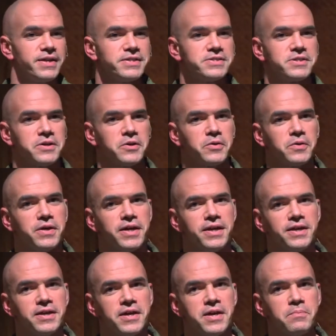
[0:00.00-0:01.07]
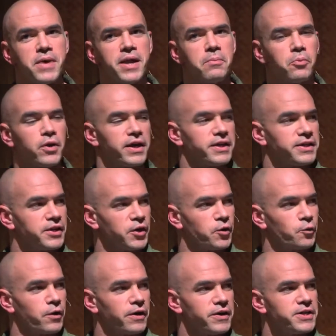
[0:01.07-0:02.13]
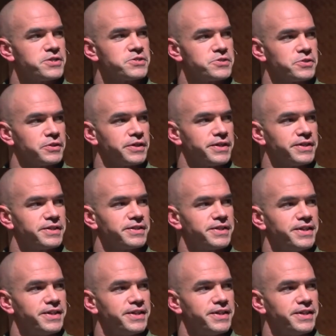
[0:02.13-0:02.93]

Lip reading: So he made it pretty clear where he stood.